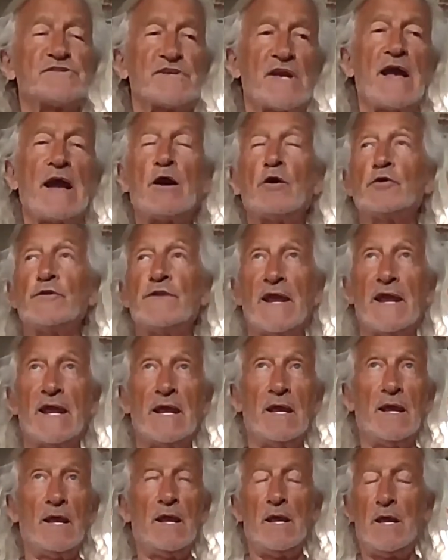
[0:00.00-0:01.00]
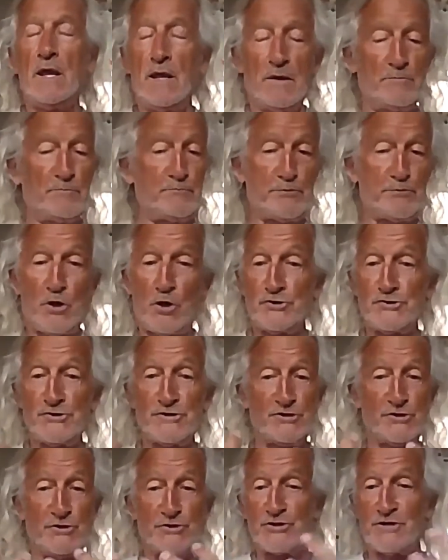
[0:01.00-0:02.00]
how they
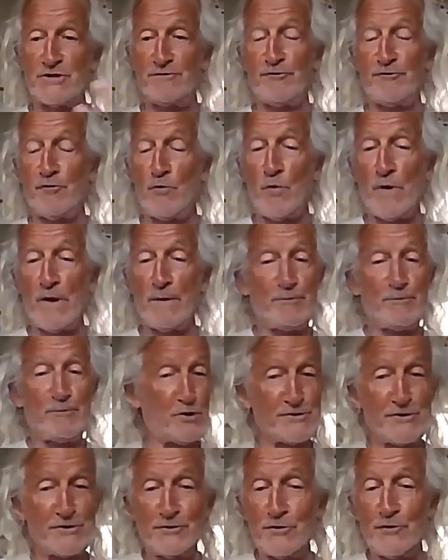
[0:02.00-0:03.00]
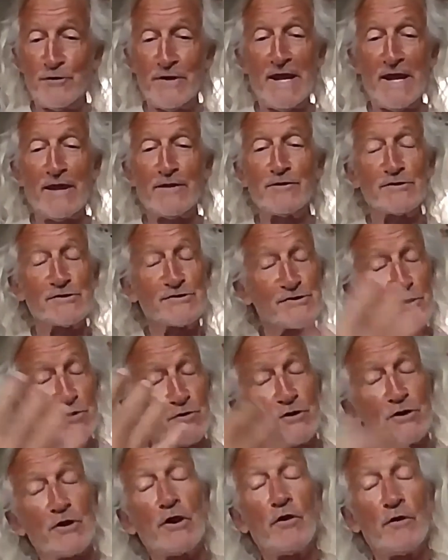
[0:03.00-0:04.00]
person shift from one person to the other. So,
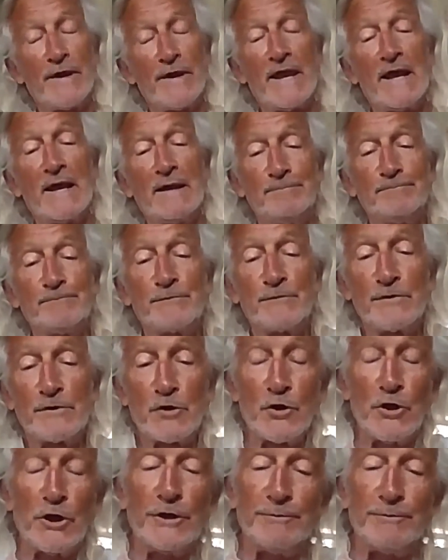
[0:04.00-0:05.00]
yeah, good